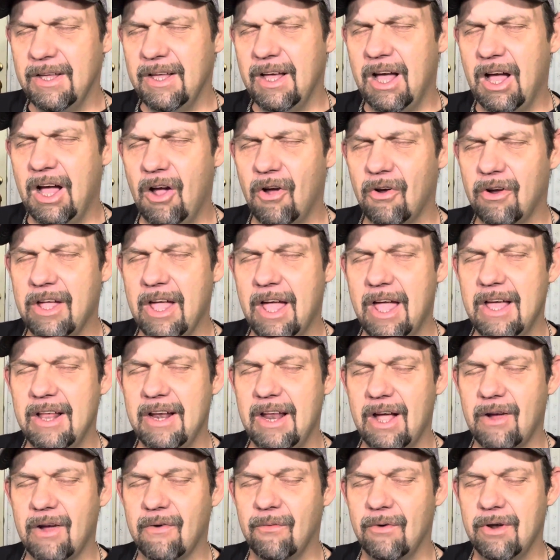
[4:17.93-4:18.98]
Okay,
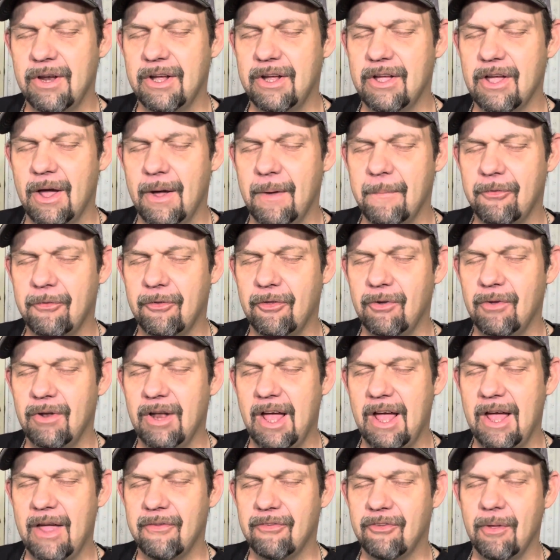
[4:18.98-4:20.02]
like when it comes to,
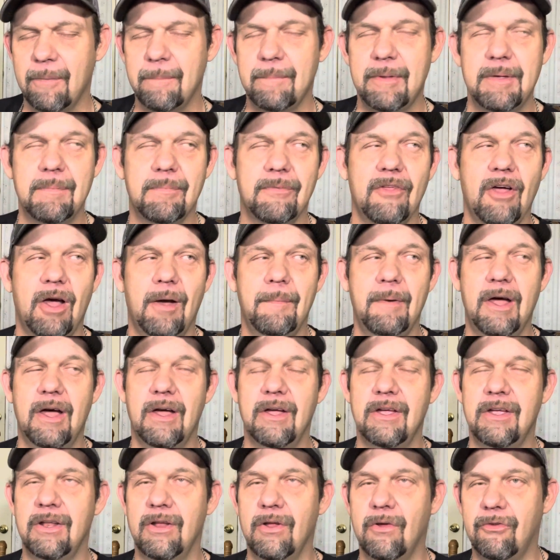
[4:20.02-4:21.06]
like, some people talk
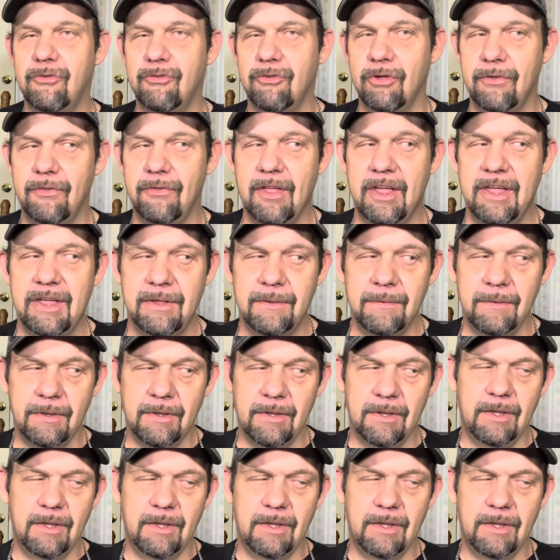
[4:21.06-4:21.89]
about, should they